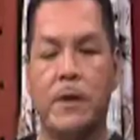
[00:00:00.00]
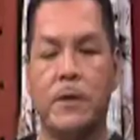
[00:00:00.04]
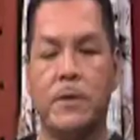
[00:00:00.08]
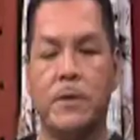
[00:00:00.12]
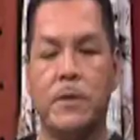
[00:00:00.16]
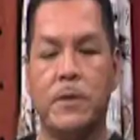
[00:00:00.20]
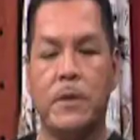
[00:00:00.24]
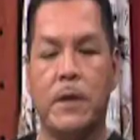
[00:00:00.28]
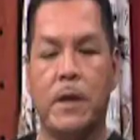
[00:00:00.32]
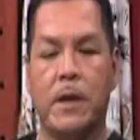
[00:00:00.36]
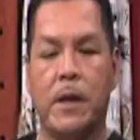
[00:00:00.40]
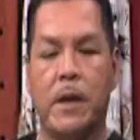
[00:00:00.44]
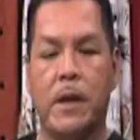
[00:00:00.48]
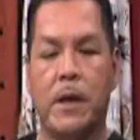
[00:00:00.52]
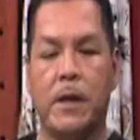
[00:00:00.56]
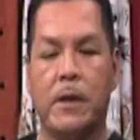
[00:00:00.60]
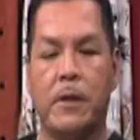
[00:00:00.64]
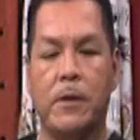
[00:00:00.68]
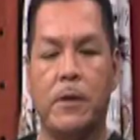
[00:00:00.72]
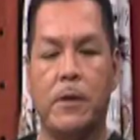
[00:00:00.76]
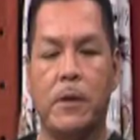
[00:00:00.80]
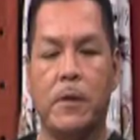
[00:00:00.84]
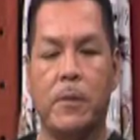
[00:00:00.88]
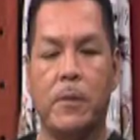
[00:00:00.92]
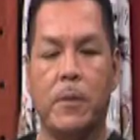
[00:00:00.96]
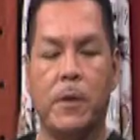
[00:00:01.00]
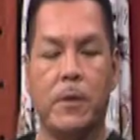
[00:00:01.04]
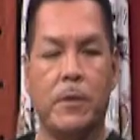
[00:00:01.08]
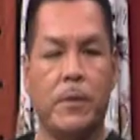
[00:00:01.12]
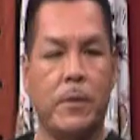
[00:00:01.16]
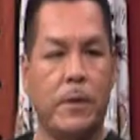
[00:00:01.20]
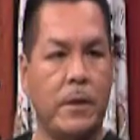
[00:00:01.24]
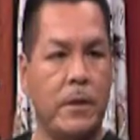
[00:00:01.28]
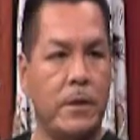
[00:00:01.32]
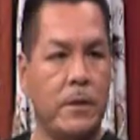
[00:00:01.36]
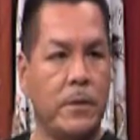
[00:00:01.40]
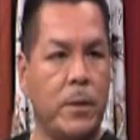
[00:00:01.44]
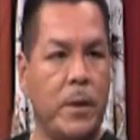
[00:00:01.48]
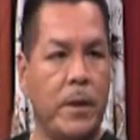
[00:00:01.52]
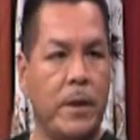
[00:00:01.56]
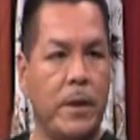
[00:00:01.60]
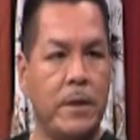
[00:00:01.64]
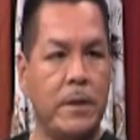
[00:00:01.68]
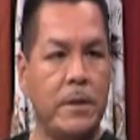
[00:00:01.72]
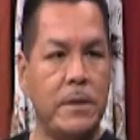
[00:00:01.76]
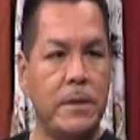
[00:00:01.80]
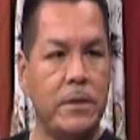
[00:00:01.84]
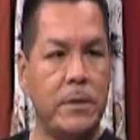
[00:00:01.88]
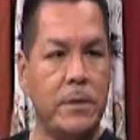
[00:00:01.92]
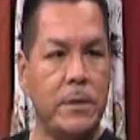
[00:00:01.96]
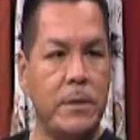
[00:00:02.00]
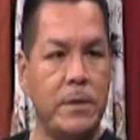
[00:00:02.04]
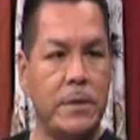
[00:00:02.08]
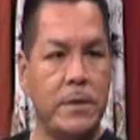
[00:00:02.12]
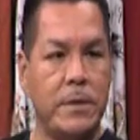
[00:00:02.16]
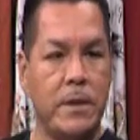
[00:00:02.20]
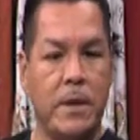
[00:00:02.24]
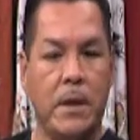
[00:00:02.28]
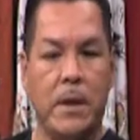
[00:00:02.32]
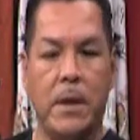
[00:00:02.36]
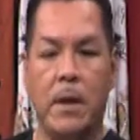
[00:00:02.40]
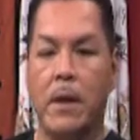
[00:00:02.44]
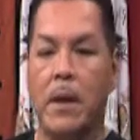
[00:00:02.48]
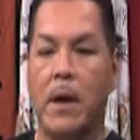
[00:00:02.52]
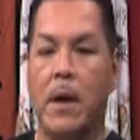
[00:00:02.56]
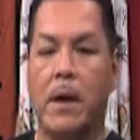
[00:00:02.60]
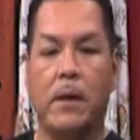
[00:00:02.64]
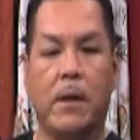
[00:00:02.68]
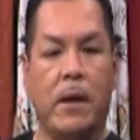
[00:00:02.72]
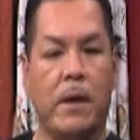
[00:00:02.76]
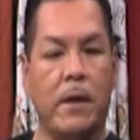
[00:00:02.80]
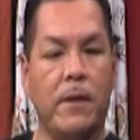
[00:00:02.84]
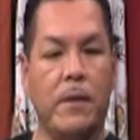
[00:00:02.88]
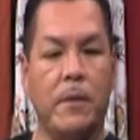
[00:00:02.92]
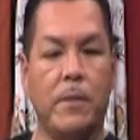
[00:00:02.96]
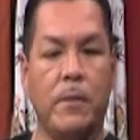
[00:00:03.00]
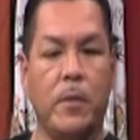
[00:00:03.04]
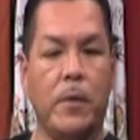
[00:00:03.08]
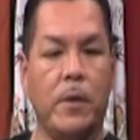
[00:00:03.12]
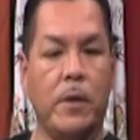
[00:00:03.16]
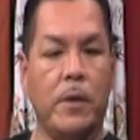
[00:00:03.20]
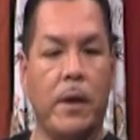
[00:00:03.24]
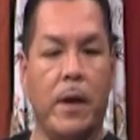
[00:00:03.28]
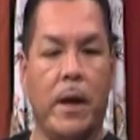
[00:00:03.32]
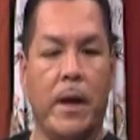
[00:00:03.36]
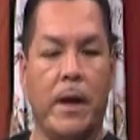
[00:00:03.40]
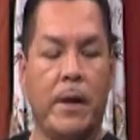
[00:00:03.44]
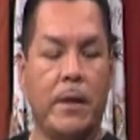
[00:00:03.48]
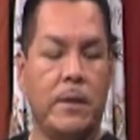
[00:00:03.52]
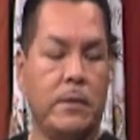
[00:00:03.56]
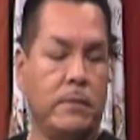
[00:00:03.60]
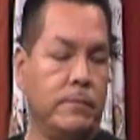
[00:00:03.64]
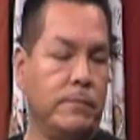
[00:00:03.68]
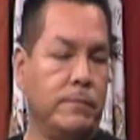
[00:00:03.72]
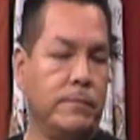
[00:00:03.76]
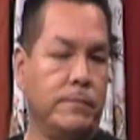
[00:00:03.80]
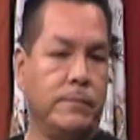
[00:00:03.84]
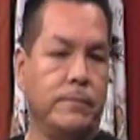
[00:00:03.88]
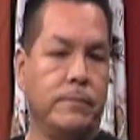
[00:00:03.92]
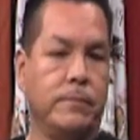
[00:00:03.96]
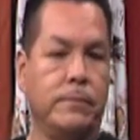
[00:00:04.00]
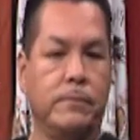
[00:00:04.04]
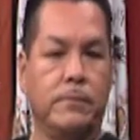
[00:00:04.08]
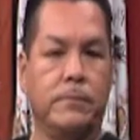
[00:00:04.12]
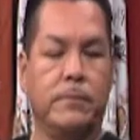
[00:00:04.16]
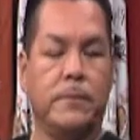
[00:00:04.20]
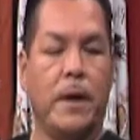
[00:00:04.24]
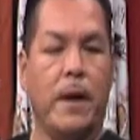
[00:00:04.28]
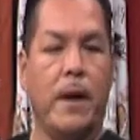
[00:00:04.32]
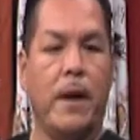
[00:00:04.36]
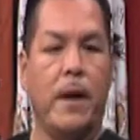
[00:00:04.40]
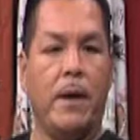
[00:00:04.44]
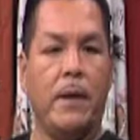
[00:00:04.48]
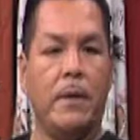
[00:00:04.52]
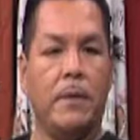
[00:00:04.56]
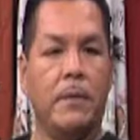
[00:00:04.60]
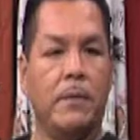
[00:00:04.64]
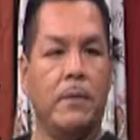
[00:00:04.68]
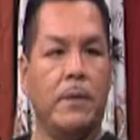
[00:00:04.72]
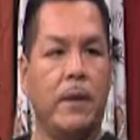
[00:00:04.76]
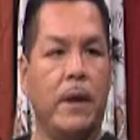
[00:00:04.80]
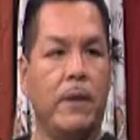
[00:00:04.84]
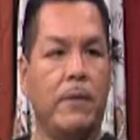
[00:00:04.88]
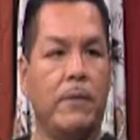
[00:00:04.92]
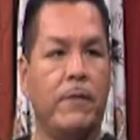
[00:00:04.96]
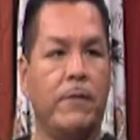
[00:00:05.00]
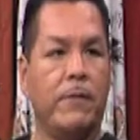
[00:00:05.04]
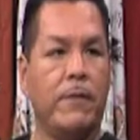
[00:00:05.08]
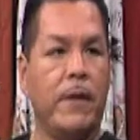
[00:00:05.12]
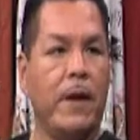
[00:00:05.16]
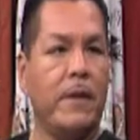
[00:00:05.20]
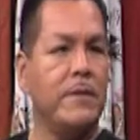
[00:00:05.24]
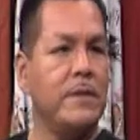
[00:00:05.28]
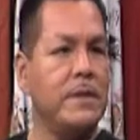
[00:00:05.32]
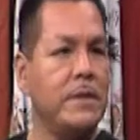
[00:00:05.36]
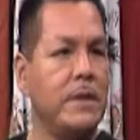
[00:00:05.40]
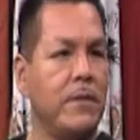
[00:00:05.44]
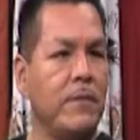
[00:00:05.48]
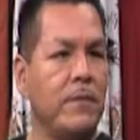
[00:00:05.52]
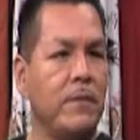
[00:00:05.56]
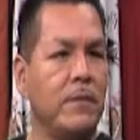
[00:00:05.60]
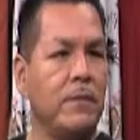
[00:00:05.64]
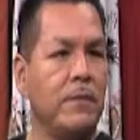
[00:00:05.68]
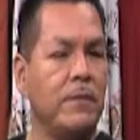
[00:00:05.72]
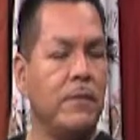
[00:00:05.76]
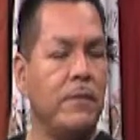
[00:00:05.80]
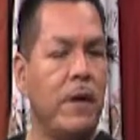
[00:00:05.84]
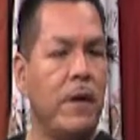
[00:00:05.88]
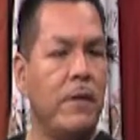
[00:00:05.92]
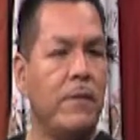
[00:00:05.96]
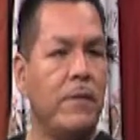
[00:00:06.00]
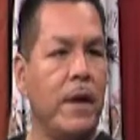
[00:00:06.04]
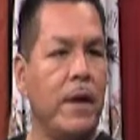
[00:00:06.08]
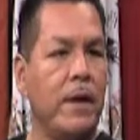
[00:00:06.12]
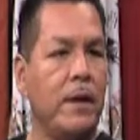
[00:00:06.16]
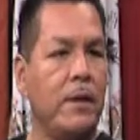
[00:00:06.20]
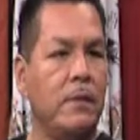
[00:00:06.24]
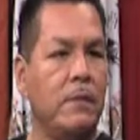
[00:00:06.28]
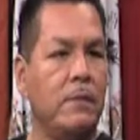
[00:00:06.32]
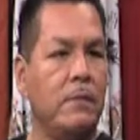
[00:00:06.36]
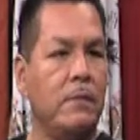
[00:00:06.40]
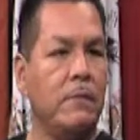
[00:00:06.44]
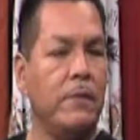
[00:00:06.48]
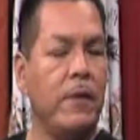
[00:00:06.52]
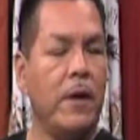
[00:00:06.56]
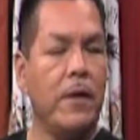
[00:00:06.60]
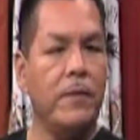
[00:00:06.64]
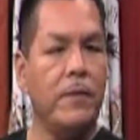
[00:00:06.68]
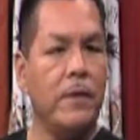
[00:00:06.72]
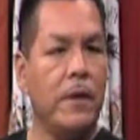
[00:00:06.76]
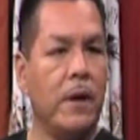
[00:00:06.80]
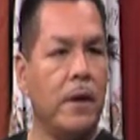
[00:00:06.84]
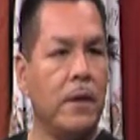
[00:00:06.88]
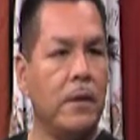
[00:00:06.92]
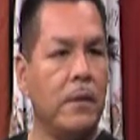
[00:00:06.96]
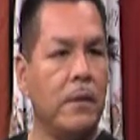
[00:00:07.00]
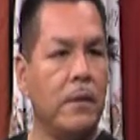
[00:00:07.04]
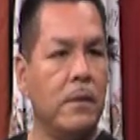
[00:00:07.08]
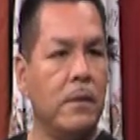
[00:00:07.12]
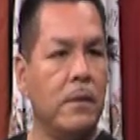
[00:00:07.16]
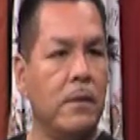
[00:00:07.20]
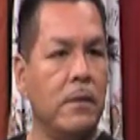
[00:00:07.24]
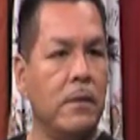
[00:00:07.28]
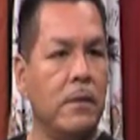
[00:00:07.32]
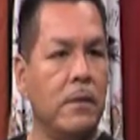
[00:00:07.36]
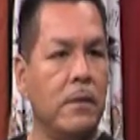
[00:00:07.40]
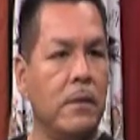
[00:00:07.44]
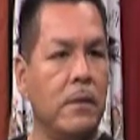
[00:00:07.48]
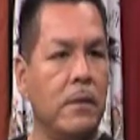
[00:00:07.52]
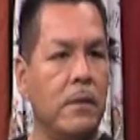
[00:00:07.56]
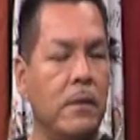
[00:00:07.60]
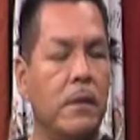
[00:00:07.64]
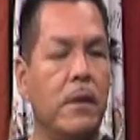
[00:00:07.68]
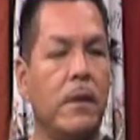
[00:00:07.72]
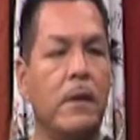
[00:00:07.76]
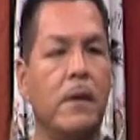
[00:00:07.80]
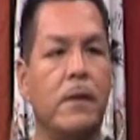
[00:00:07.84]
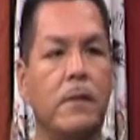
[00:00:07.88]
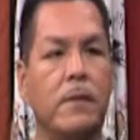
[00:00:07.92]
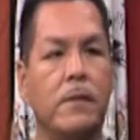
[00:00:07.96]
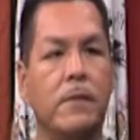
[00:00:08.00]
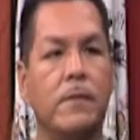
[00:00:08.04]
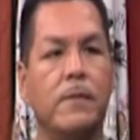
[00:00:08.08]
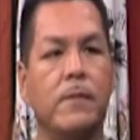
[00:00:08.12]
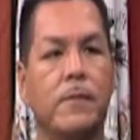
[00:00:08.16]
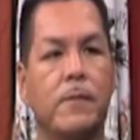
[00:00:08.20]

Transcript: actors that I know that worked on the Twilight series, a lot of them were like God, like five seven, five eight, five nine. Yeah.